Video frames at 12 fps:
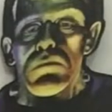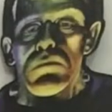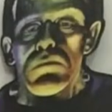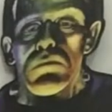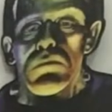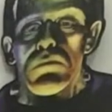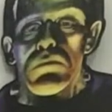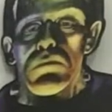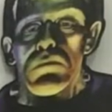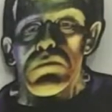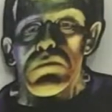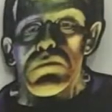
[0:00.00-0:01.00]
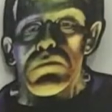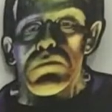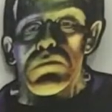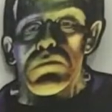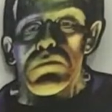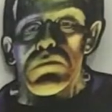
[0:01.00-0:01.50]

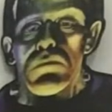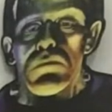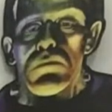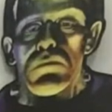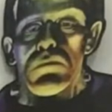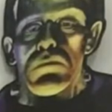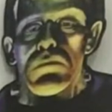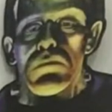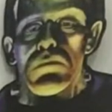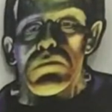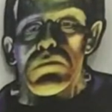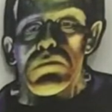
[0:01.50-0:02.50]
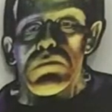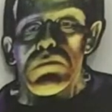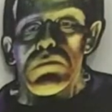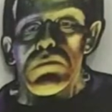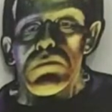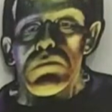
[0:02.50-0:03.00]

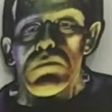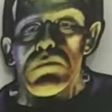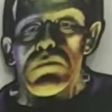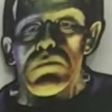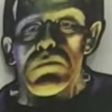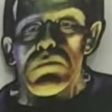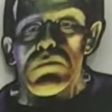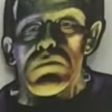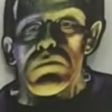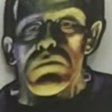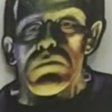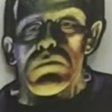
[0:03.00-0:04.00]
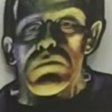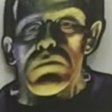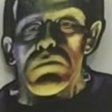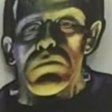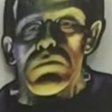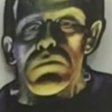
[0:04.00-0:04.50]

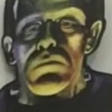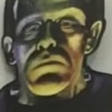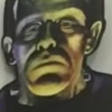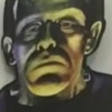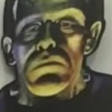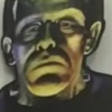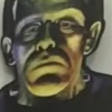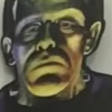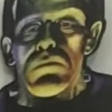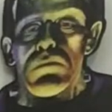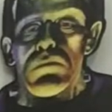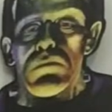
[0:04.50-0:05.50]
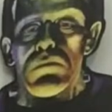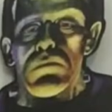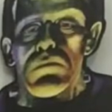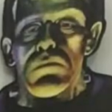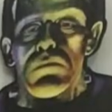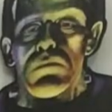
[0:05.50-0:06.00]

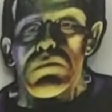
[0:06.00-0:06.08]
(not speaking)